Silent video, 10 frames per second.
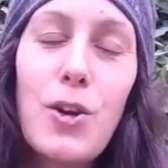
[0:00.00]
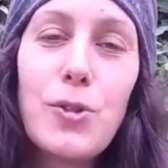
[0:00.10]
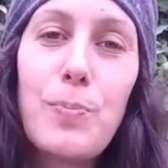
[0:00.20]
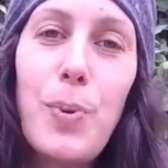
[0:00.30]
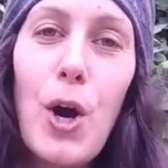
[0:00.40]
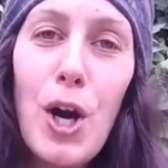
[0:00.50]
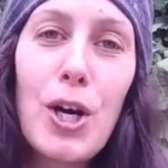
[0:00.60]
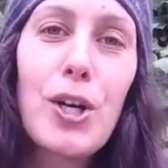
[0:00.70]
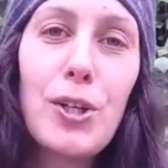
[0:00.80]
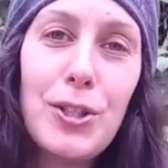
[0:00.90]
those
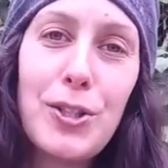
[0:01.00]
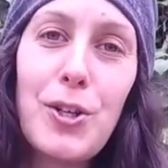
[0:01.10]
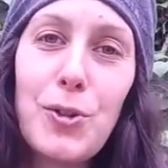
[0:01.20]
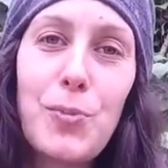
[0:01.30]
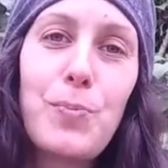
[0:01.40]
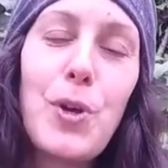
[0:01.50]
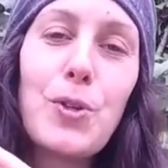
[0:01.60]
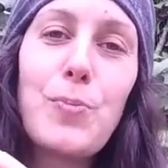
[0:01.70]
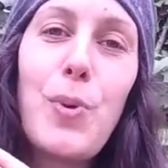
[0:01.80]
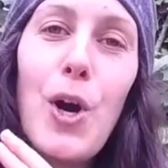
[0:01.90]
particles
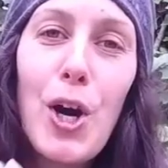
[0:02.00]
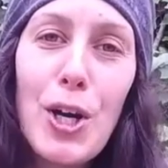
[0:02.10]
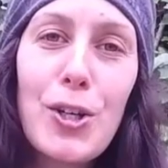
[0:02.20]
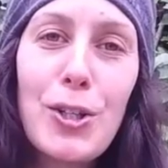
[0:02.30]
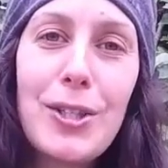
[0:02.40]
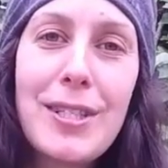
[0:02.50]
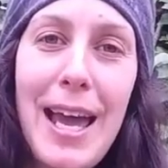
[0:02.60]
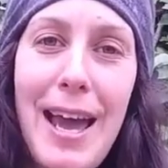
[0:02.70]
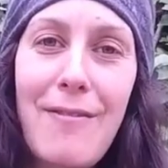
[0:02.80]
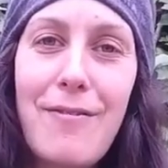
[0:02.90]

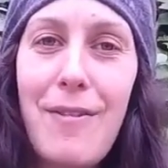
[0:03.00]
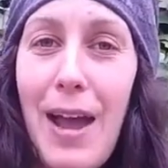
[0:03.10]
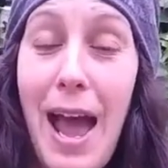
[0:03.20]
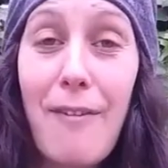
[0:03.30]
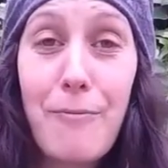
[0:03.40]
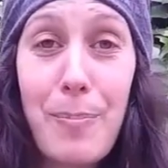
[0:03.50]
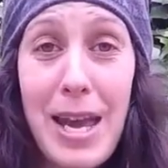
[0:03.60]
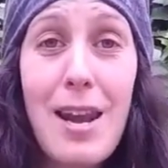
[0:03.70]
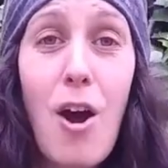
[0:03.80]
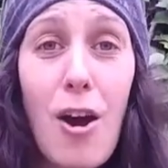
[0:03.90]
that have
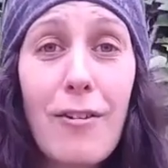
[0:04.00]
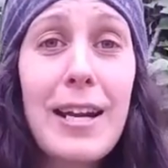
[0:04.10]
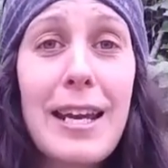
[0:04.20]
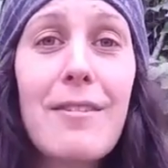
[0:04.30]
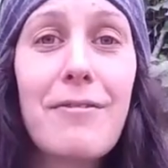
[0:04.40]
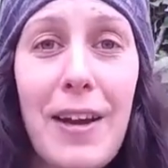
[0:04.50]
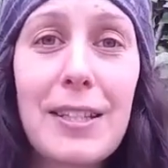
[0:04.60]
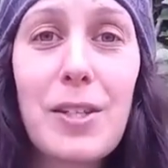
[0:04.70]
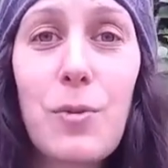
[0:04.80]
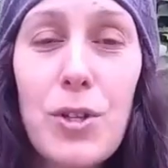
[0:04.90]
been already
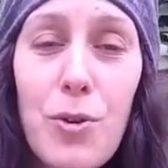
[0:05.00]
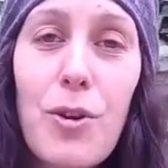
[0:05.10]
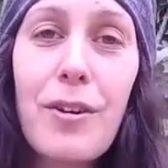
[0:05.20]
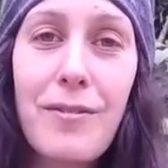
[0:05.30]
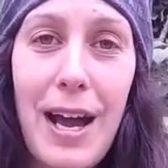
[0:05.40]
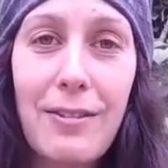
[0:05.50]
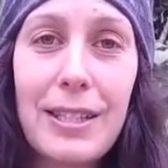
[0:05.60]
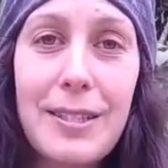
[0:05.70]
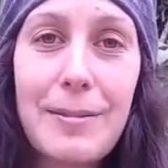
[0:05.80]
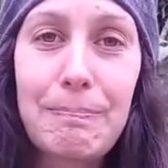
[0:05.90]
infected with
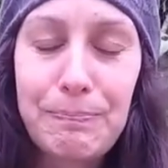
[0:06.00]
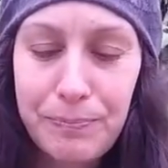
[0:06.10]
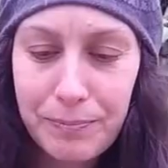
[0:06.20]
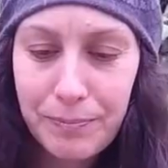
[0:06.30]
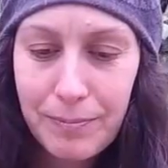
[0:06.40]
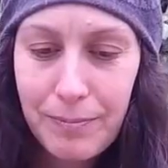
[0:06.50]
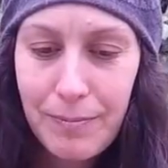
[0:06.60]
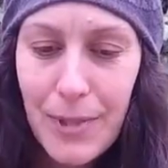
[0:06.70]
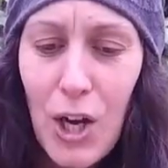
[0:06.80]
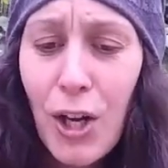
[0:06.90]
norovirus
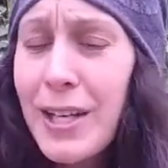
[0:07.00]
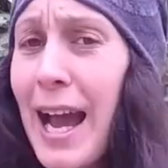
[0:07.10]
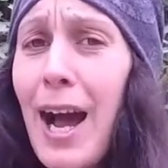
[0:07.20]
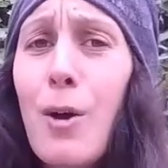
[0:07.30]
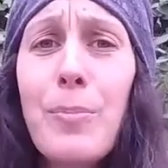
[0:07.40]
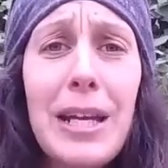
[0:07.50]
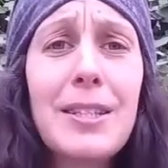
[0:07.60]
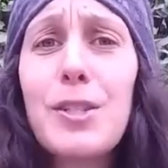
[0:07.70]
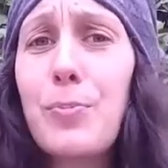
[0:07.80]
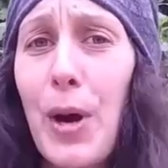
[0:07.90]
are now
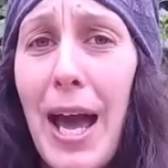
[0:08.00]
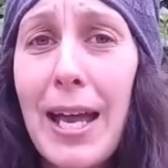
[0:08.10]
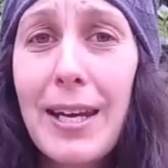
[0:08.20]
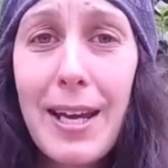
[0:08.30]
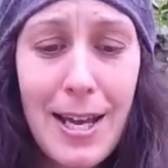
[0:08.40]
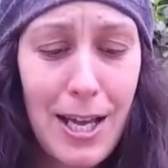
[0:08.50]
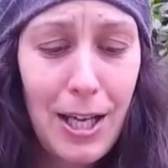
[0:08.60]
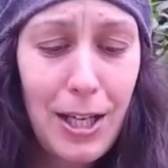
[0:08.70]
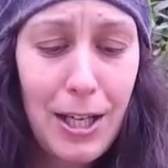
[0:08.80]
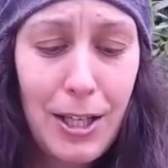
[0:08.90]
being spread
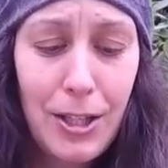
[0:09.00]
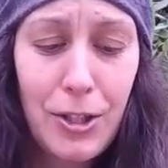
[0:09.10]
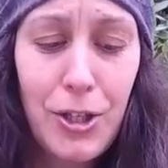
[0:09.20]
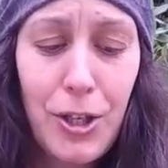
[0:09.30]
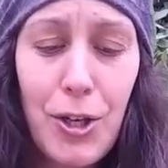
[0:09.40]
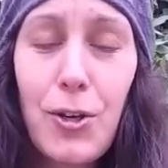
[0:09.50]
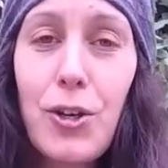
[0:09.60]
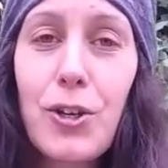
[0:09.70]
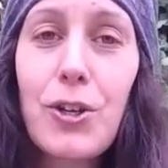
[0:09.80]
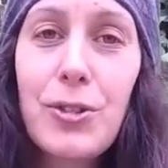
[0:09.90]
to
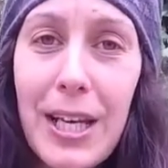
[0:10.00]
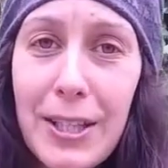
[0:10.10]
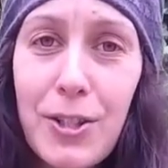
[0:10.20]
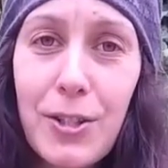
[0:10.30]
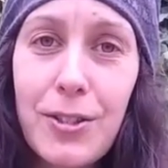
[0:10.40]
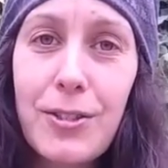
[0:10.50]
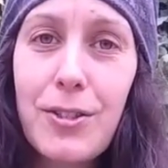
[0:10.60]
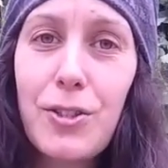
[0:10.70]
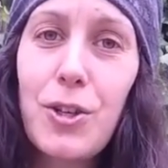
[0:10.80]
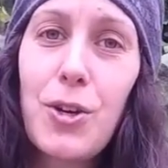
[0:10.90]
your
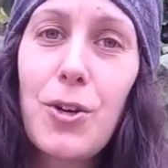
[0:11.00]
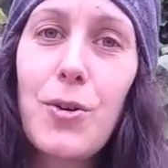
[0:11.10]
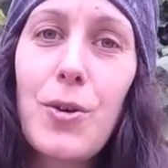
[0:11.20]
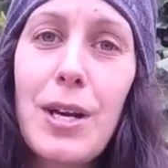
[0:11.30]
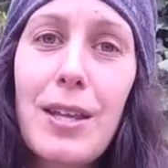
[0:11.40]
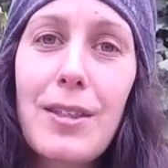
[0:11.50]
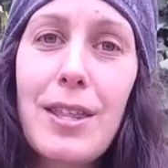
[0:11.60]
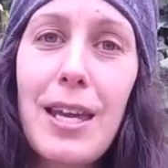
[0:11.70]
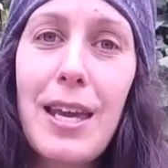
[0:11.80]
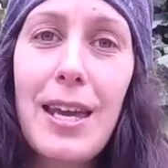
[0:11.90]
utensils, to
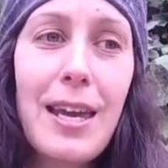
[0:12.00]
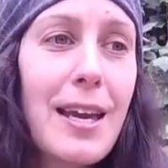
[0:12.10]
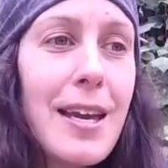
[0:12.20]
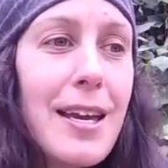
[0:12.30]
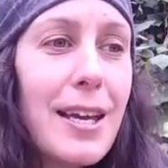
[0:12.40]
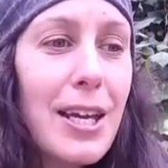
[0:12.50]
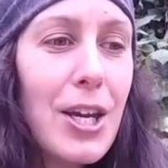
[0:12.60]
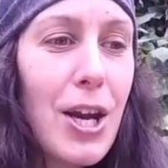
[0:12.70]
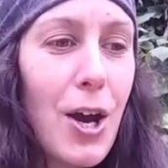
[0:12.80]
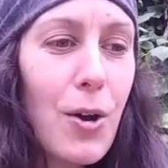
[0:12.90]
the,
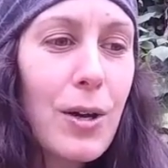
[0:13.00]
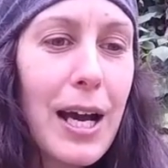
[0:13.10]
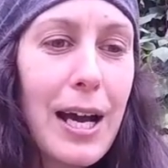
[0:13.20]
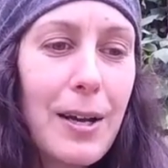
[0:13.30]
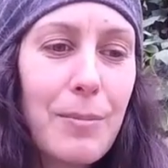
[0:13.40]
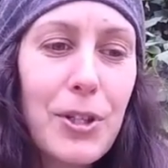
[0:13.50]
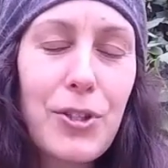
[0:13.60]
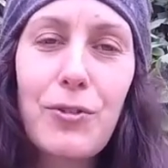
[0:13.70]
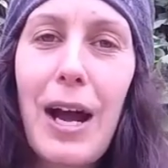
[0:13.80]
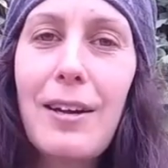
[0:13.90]
you know,
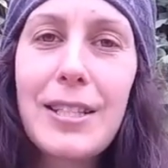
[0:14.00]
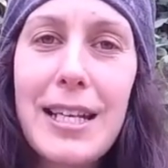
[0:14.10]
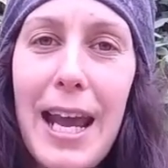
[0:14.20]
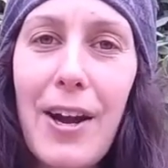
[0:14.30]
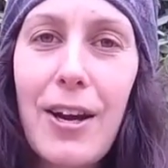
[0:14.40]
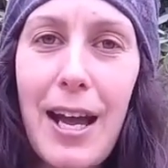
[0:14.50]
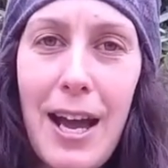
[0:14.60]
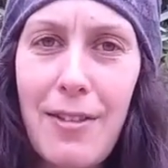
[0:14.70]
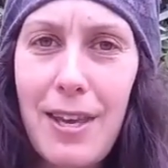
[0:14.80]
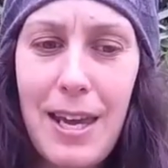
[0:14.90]
the surrounding
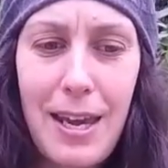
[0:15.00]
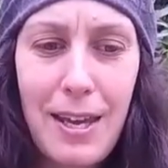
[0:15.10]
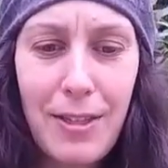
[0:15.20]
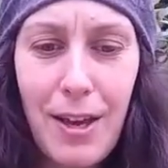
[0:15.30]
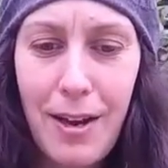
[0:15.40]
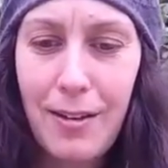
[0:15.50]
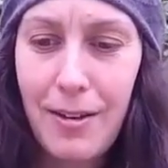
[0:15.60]
area, the